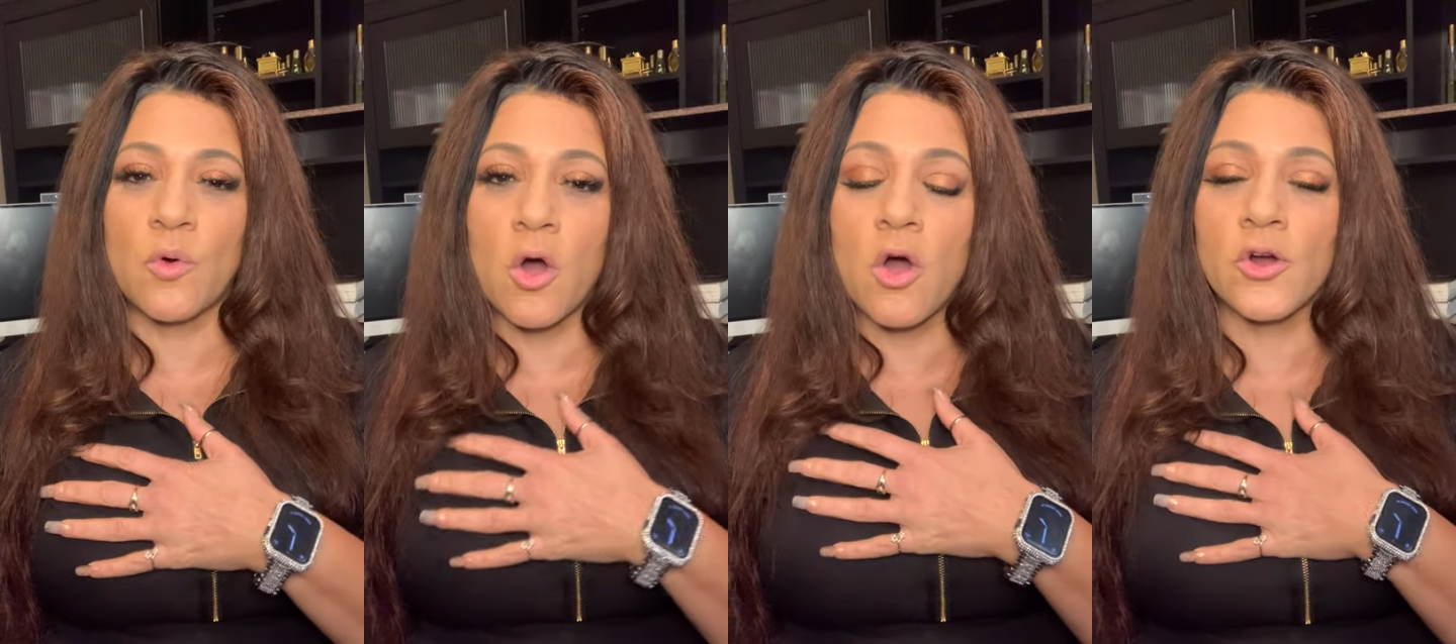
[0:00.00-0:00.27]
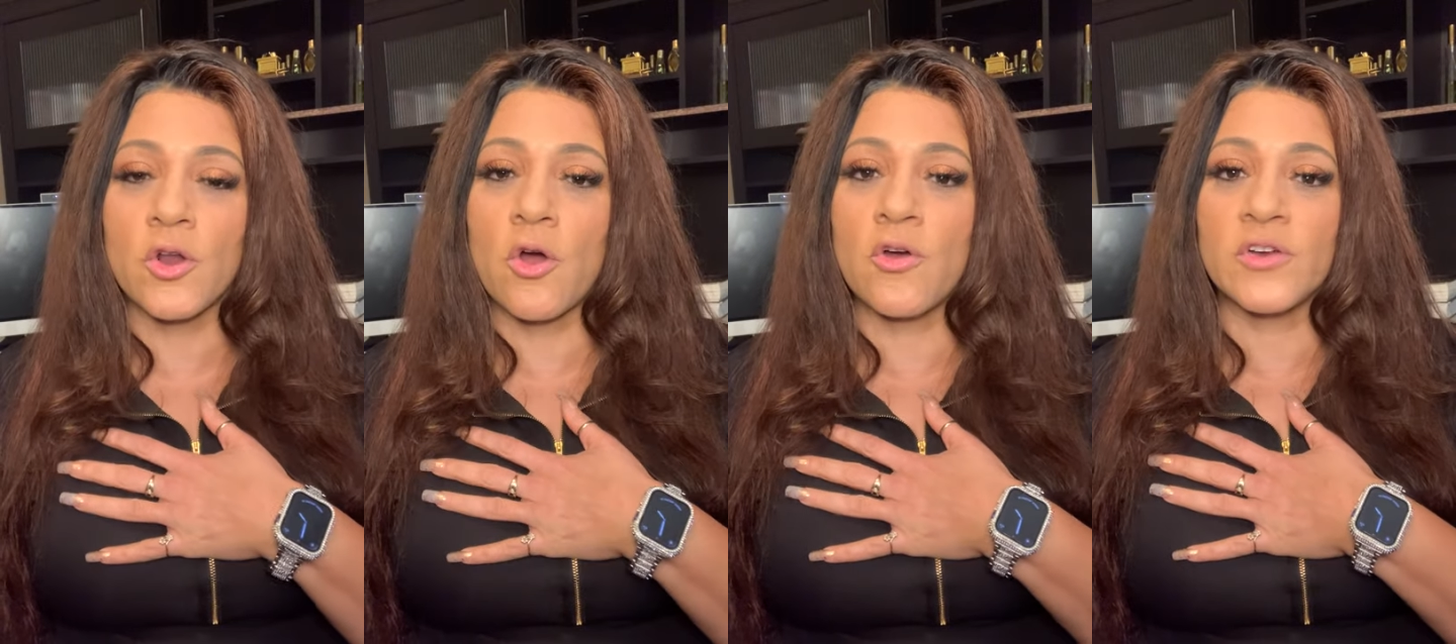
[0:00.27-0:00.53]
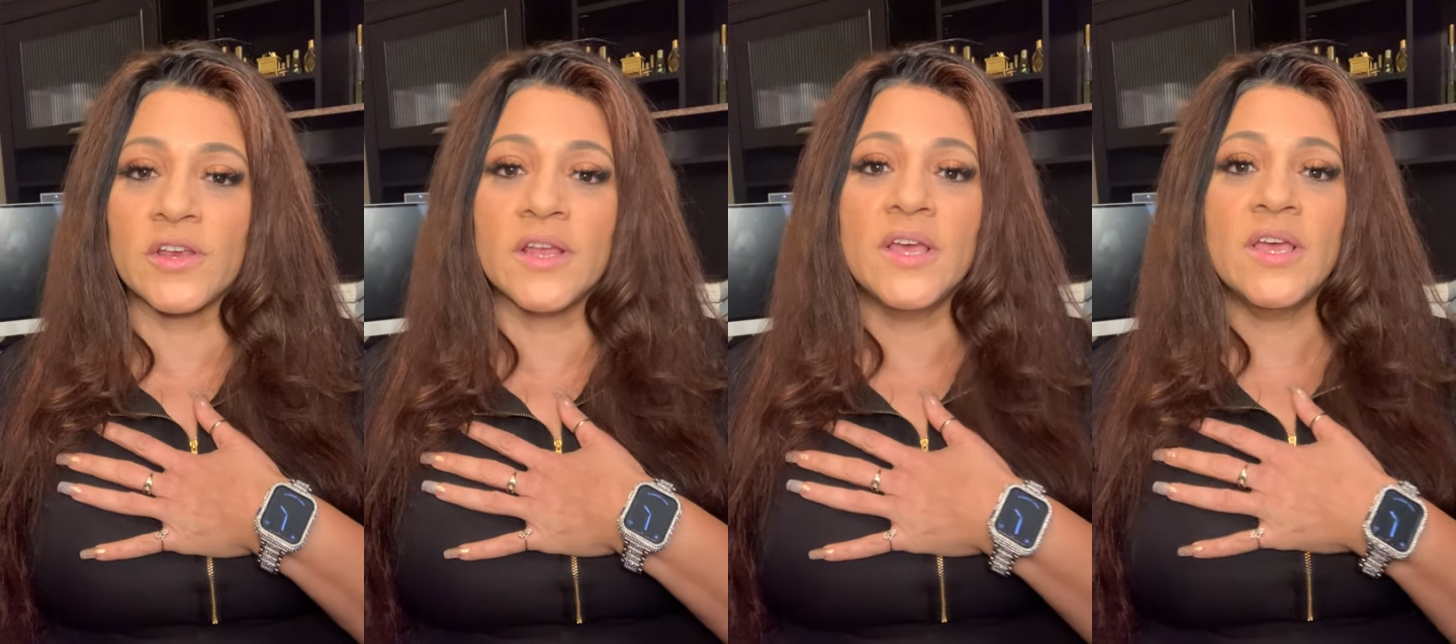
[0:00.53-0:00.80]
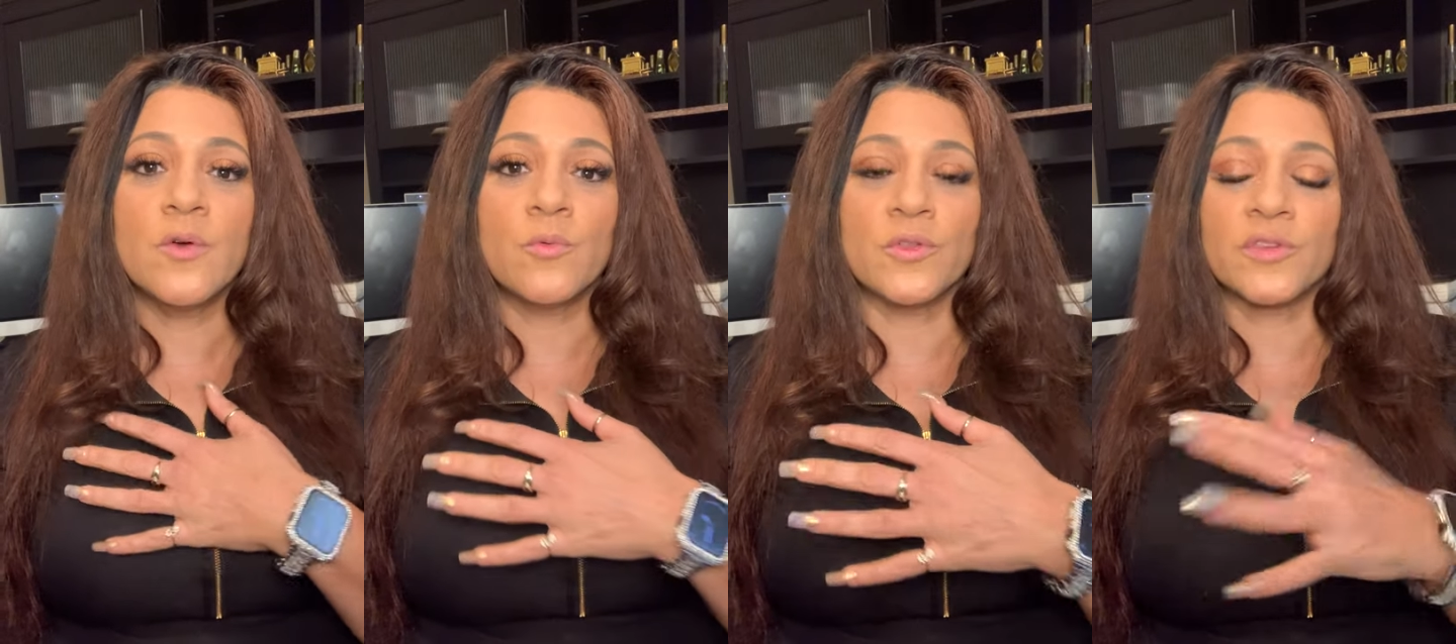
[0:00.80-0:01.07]
hard-hearted
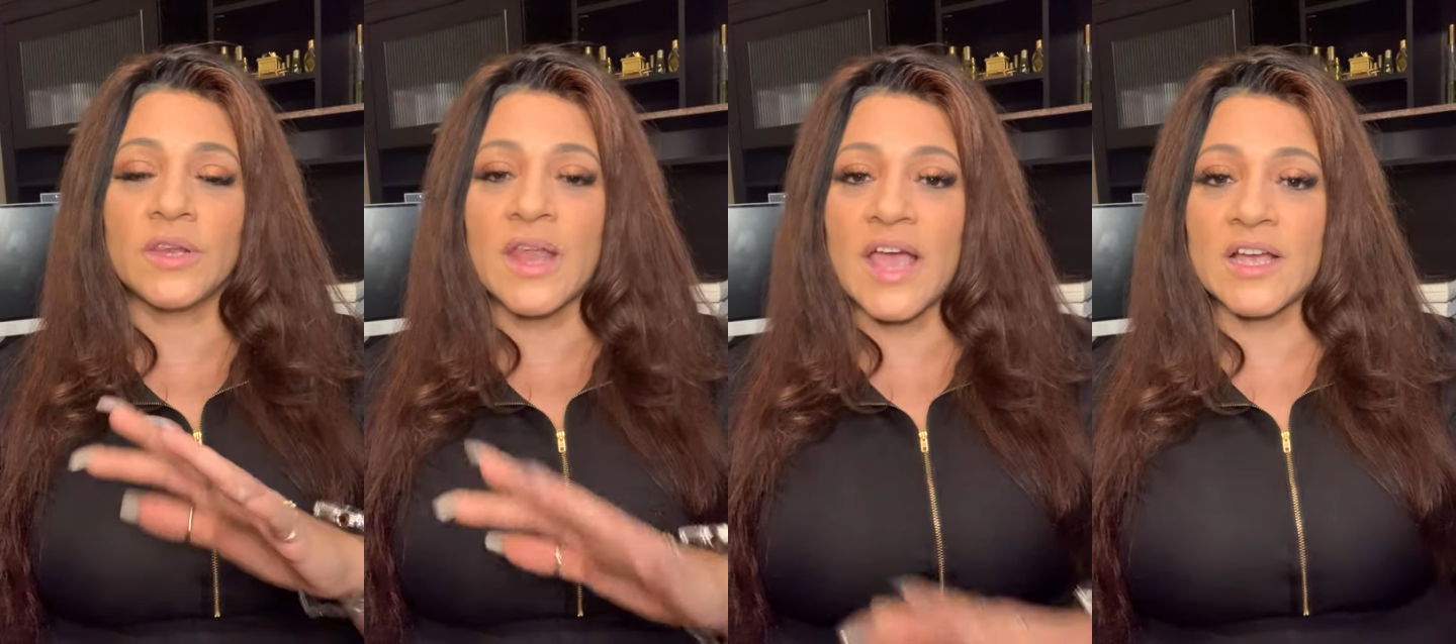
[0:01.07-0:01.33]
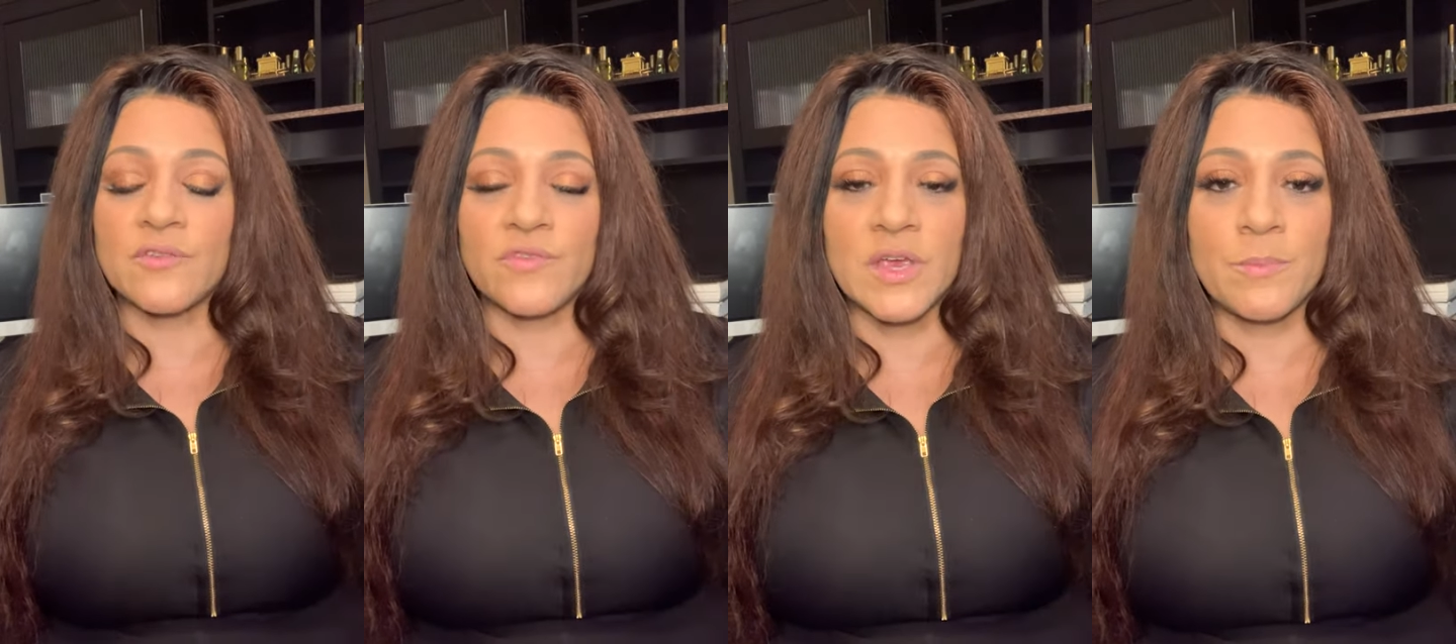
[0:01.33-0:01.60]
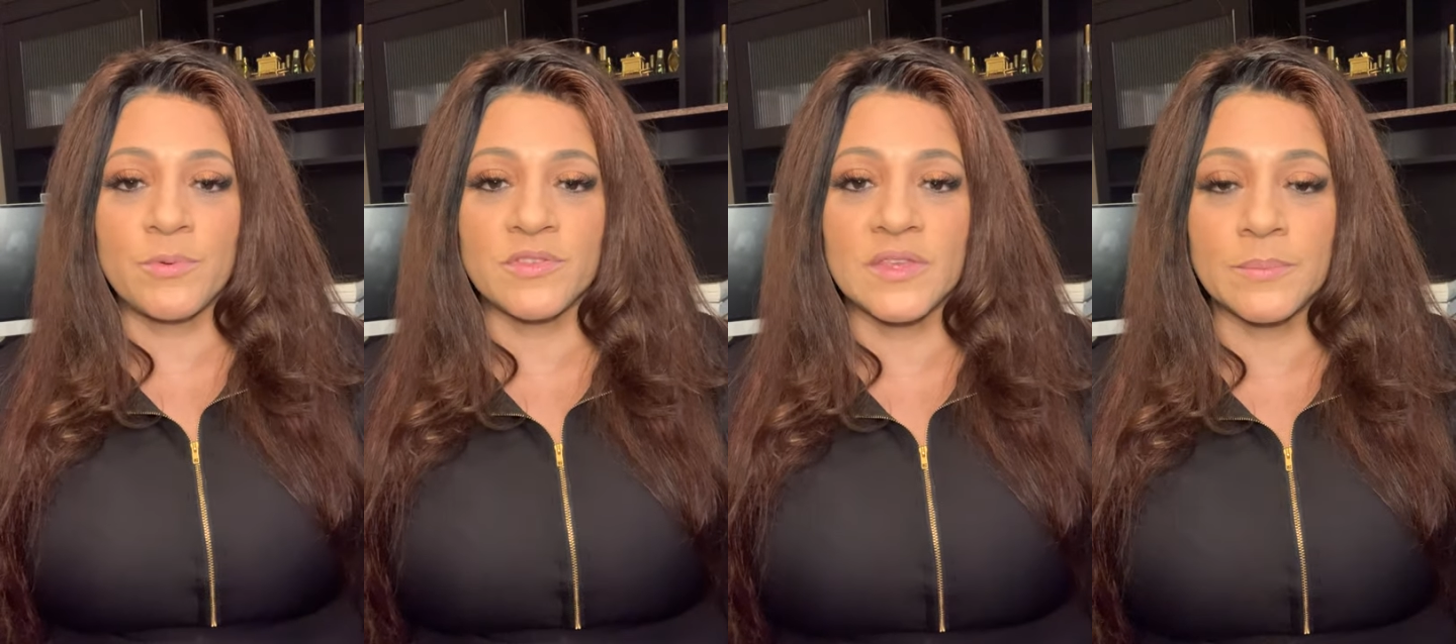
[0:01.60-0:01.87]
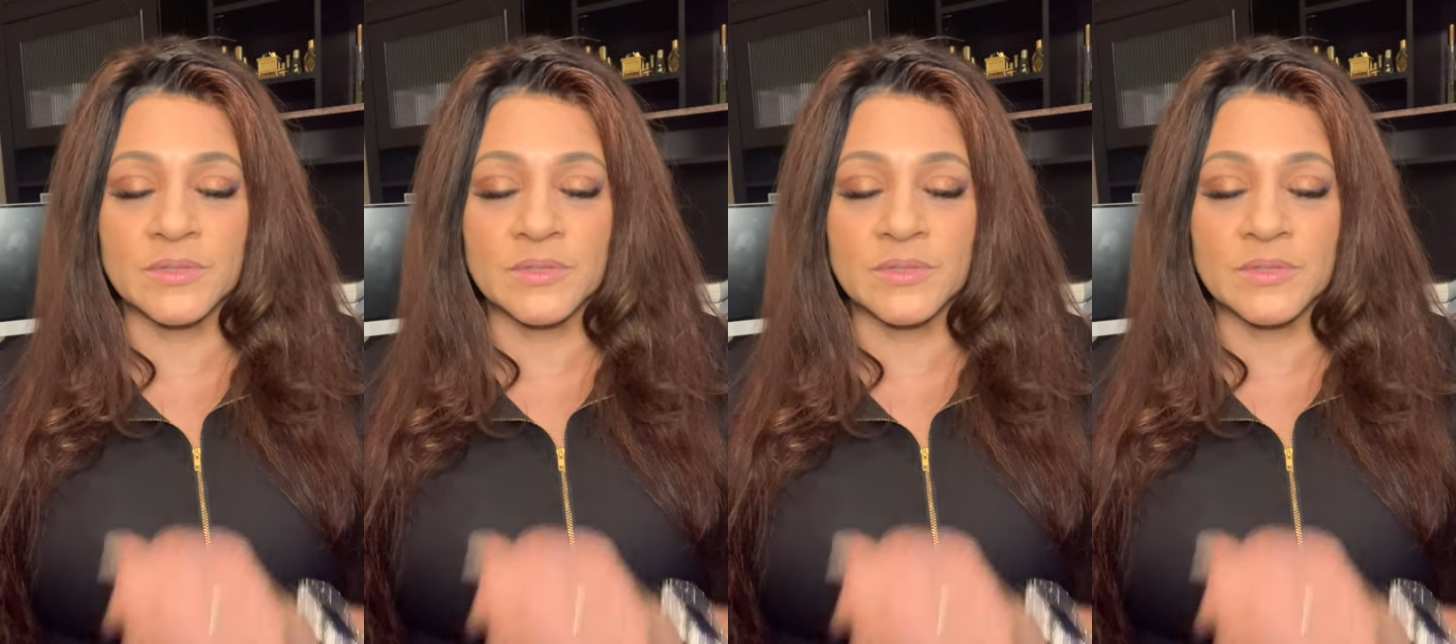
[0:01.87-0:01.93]
with lack of empathy,